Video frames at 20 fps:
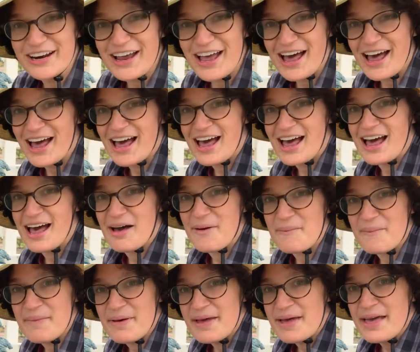
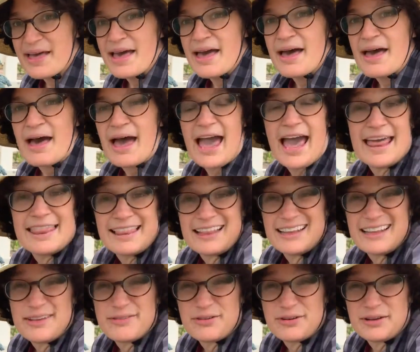and the
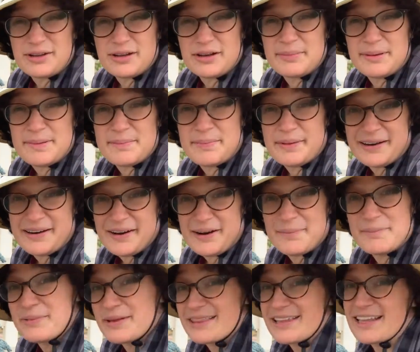leaves are a little bit bitter,
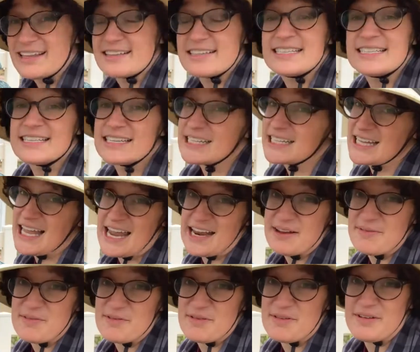but it's still
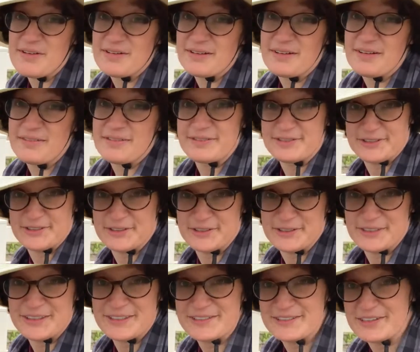edible food.
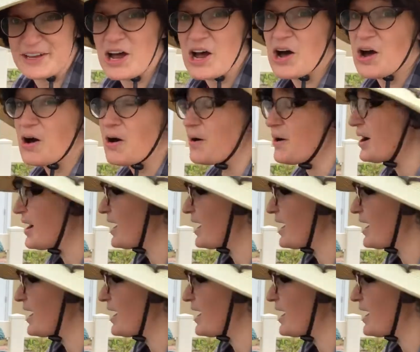So,